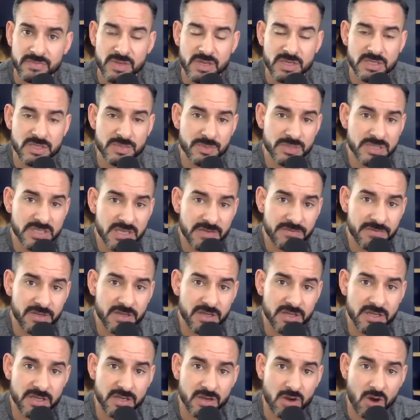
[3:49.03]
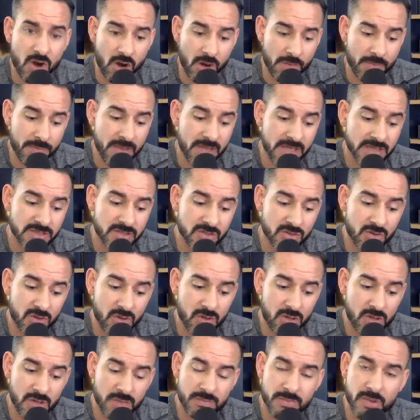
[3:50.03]
specifically our
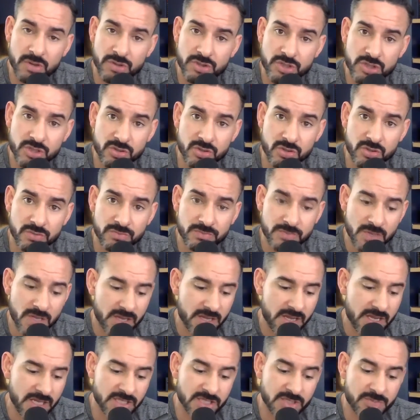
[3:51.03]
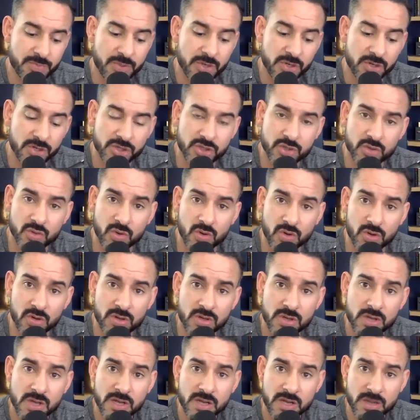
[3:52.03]
mental, emotional, and spiritual
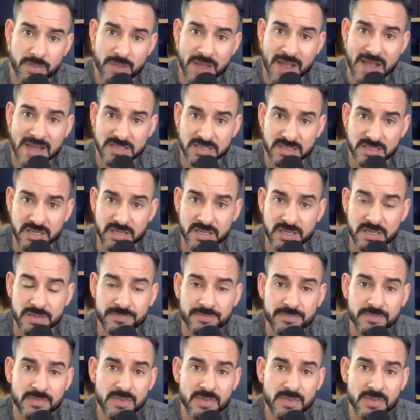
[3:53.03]
capacity